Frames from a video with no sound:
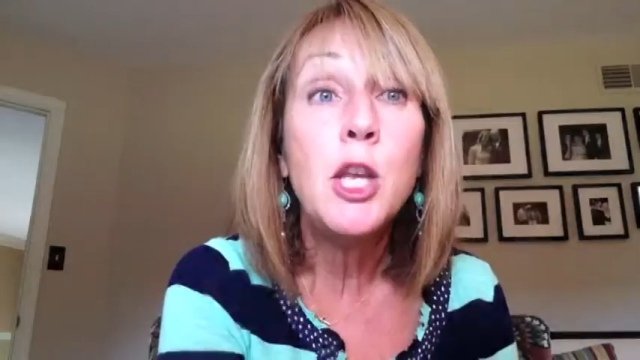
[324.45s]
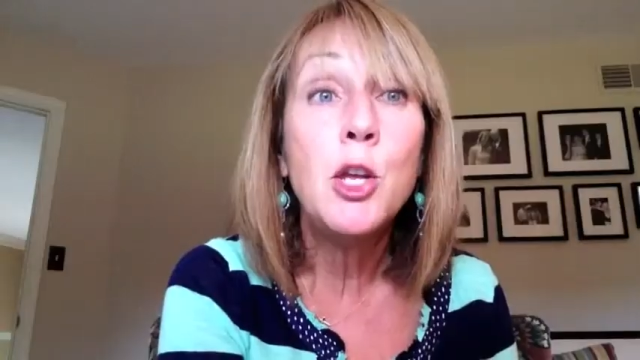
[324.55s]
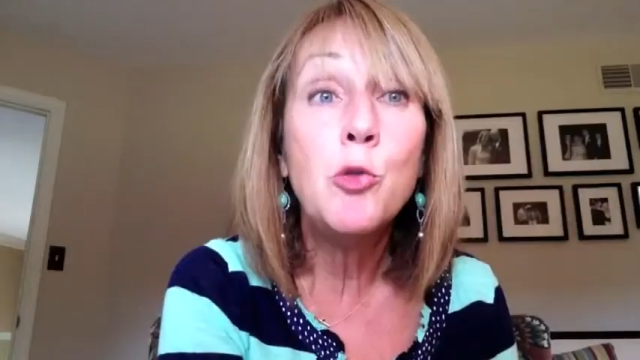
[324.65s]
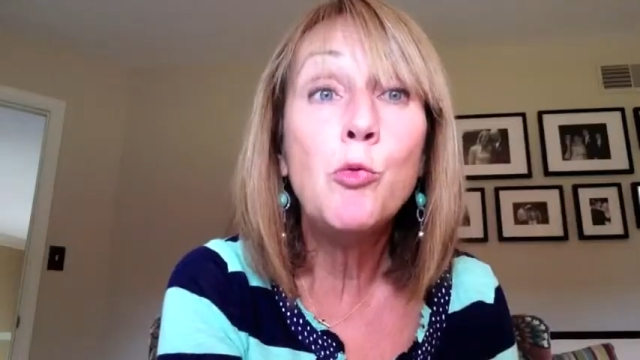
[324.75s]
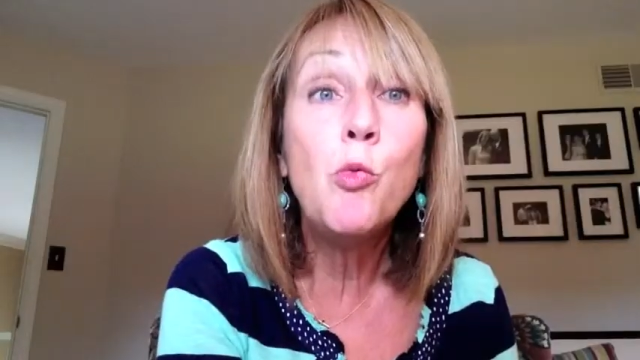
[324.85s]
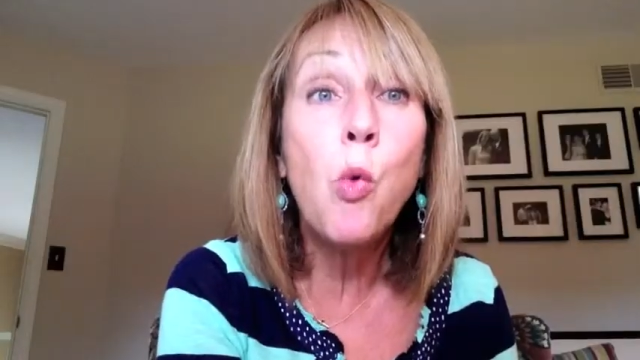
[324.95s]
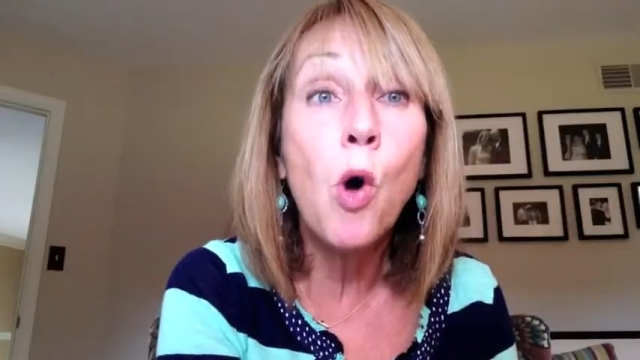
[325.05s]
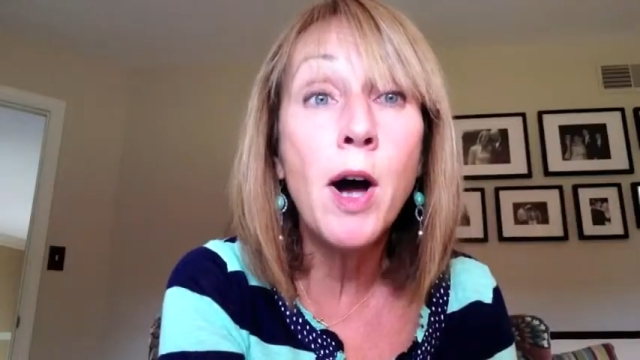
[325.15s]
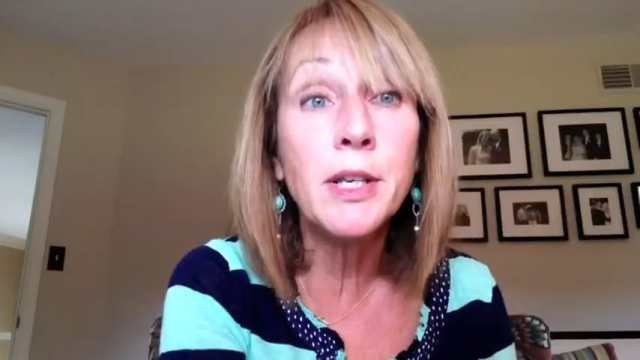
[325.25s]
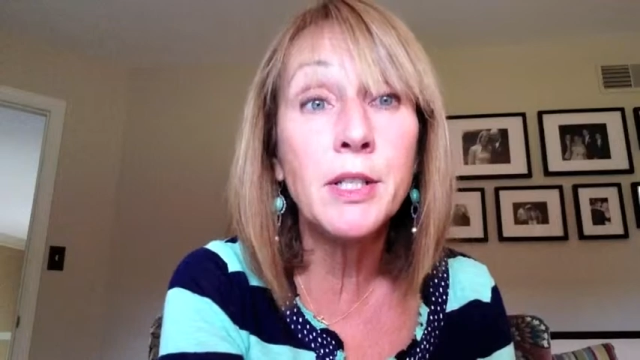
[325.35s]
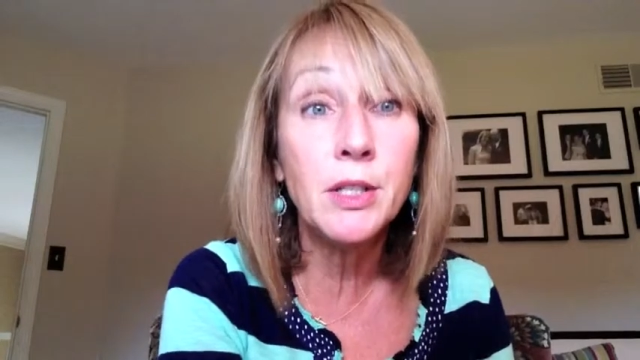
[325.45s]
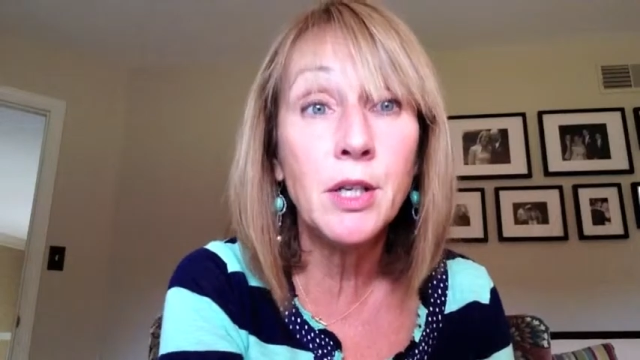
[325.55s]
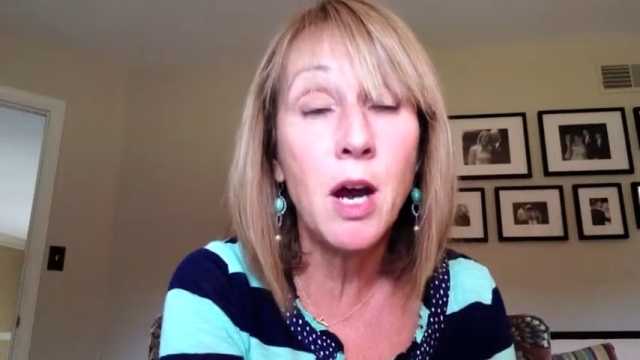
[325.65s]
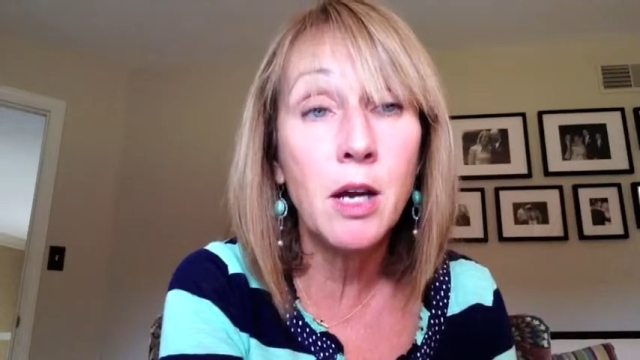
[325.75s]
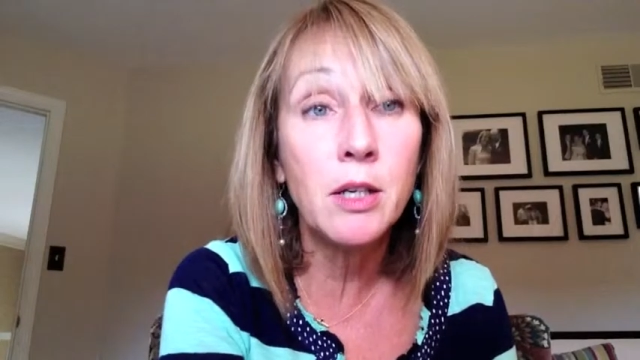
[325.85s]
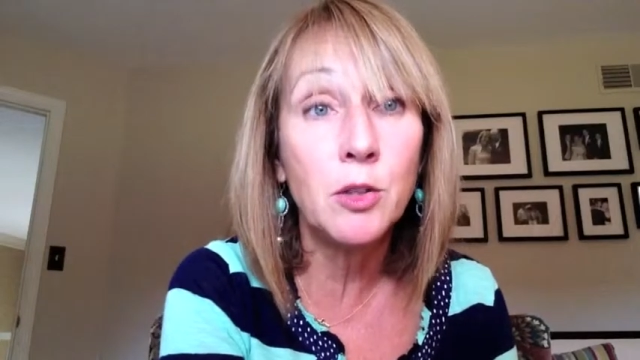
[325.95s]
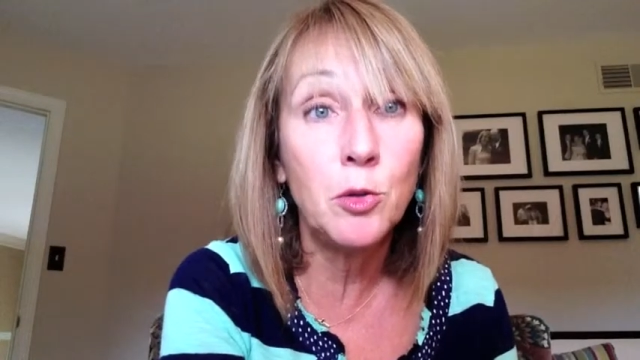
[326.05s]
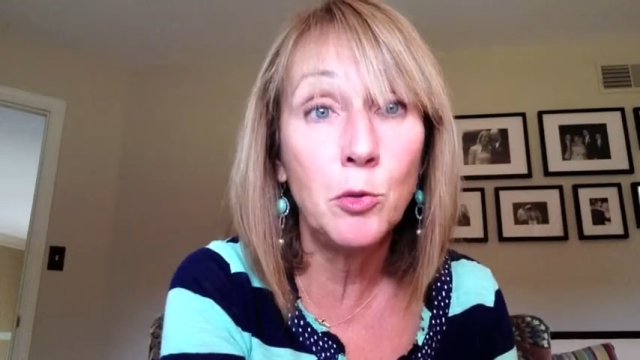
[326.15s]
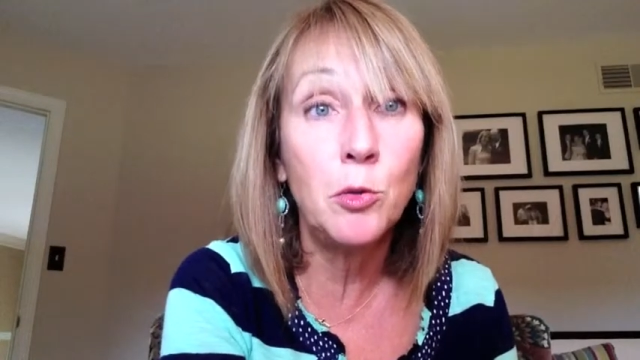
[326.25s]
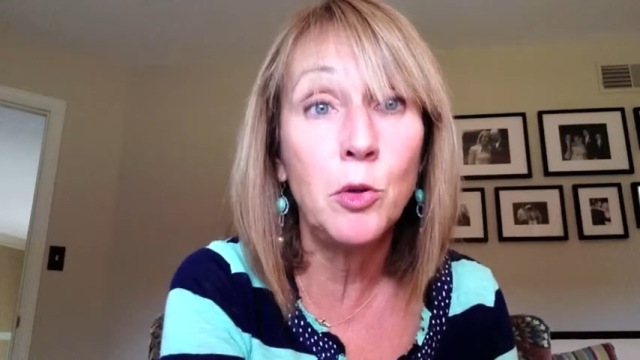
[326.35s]
You want to talk
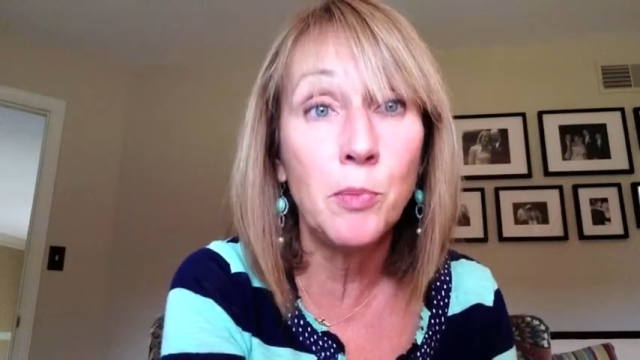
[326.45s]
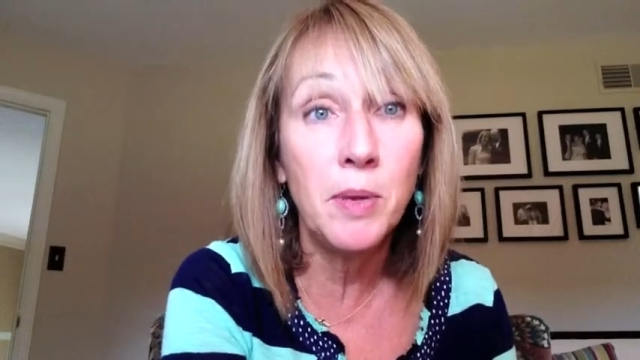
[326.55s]
to your